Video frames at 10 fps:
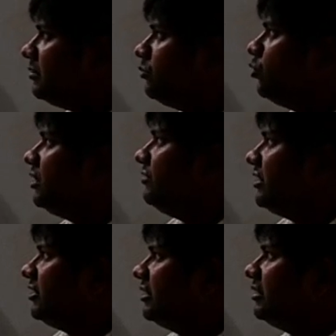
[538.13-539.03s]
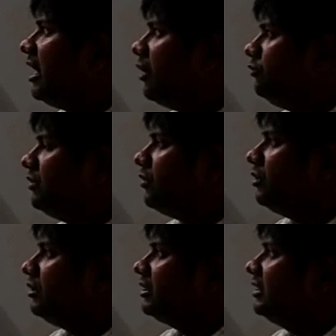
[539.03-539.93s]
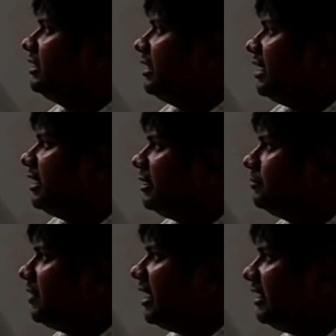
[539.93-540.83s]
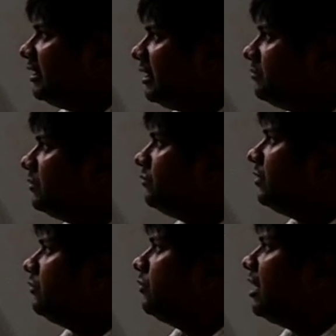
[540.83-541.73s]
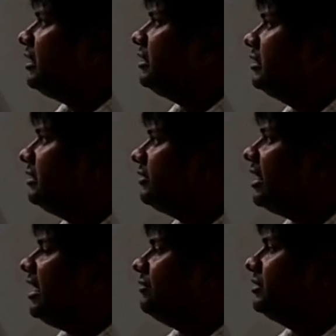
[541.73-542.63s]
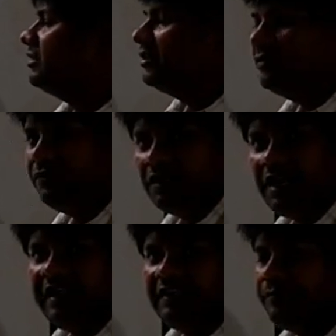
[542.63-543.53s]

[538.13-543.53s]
motivation how we want higher, what drives for a higher